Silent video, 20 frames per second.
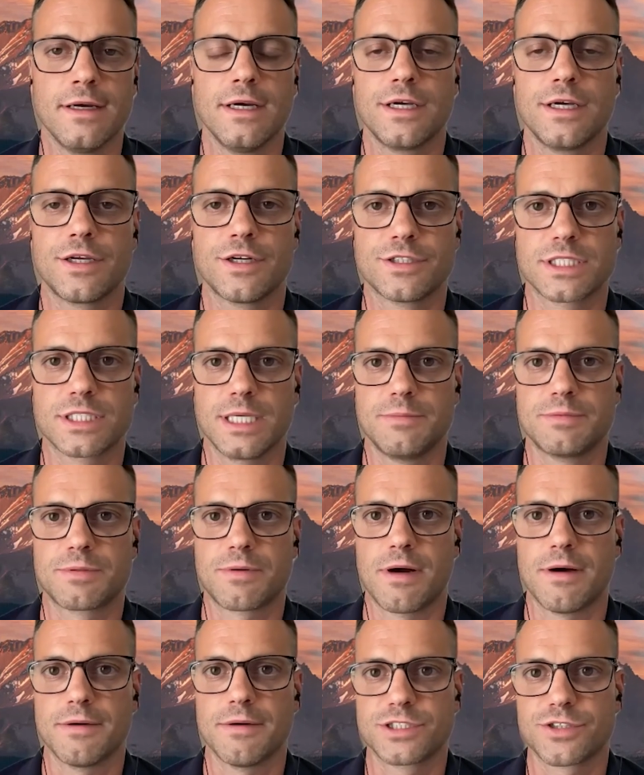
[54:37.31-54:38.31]
your sleep's
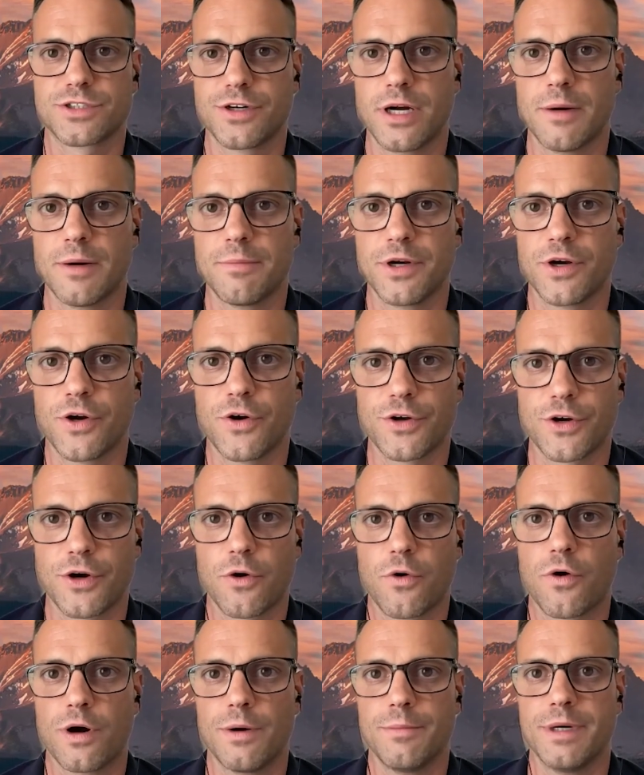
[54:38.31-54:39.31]
probably screwed up and all your
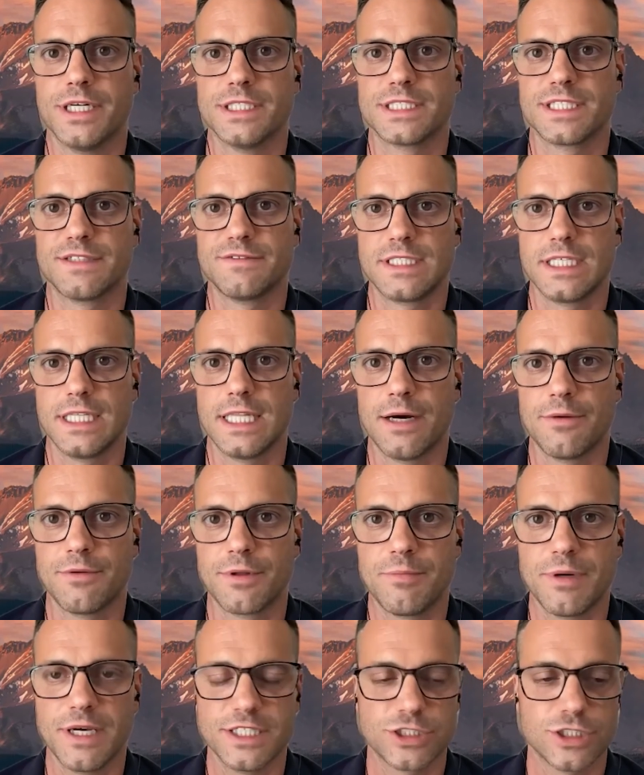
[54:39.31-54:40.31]
hormones. I've seen that with
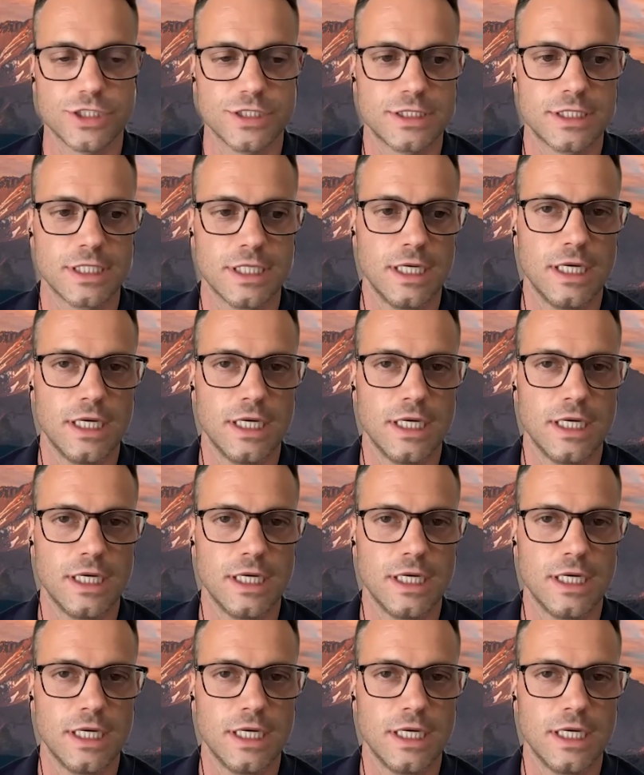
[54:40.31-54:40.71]
patients.